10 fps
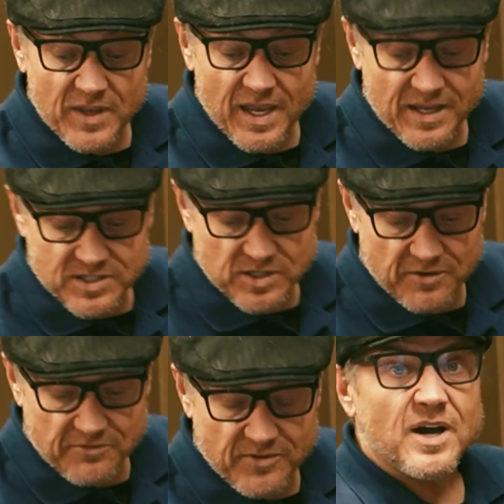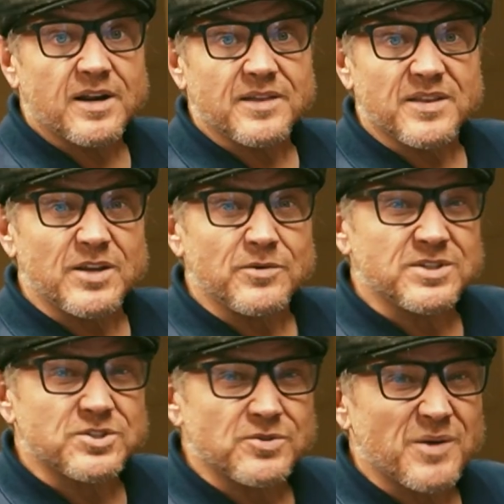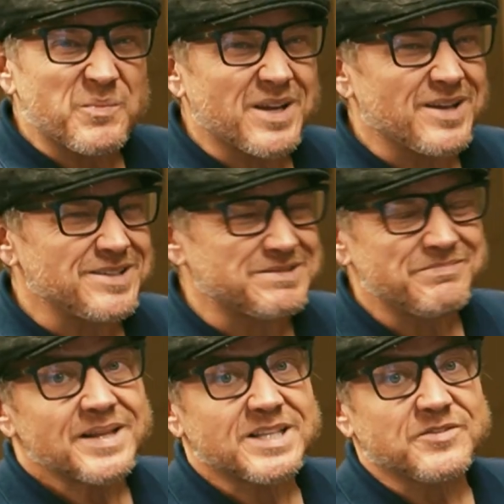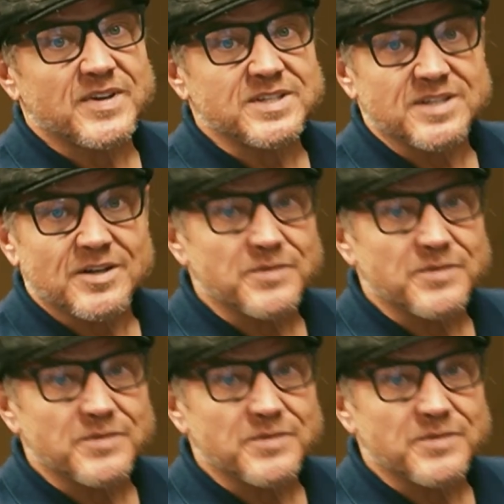the edge of cutting the UniStrut, because let's face it,